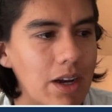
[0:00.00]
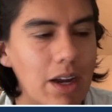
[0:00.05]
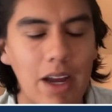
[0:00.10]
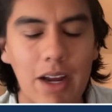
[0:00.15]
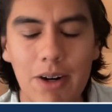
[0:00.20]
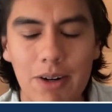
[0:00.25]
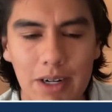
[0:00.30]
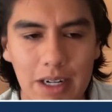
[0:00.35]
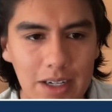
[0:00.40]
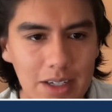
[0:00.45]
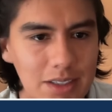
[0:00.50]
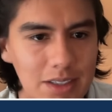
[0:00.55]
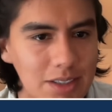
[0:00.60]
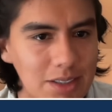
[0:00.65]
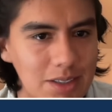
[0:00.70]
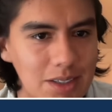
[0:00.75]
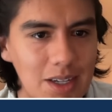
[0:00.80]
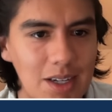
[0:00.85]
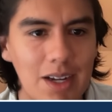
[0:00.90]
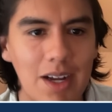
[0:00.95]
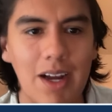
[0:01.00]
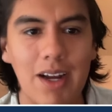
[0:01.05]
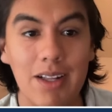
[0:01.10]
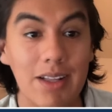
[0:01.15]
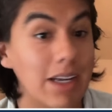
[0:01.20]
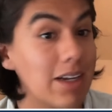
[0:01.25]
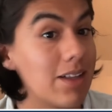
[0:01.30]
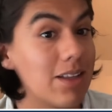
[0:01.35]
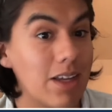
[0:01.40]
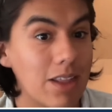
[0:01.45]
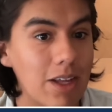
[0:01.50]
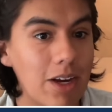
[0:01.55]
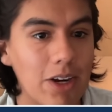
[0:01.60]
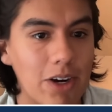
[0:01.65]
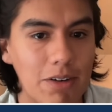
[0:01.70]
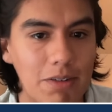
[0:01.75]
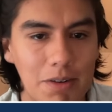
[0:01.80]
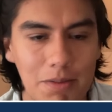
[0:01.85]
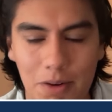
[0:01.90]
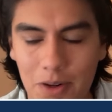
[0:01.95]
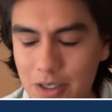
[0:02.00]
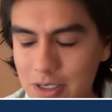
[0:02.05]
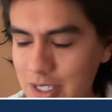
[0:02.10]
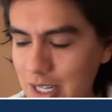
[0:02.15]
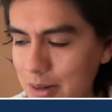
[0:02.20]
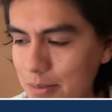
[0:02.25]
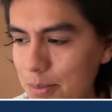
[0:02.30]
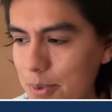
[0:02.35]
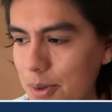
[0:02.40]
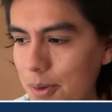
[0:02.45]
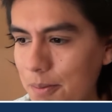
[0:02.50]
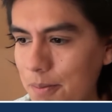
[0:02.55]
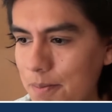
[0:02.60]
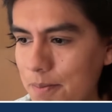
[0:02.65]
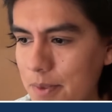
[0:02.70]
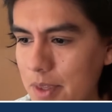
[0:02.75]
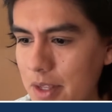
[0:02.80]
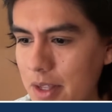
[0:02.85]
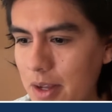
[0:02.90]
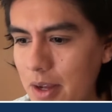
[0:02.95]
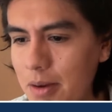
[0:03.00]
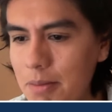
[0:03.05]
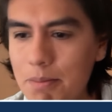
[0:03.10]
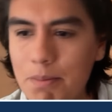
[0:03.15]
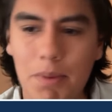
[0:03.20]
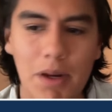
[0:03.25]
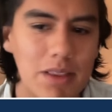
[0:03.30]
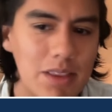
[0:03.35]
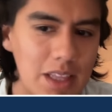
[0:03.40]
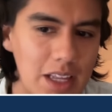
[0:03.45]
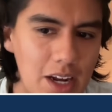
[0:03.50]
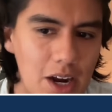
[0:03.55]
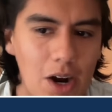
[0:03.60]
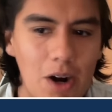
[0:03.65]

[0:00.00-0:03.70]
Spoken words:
areas, like lithography, for example. But the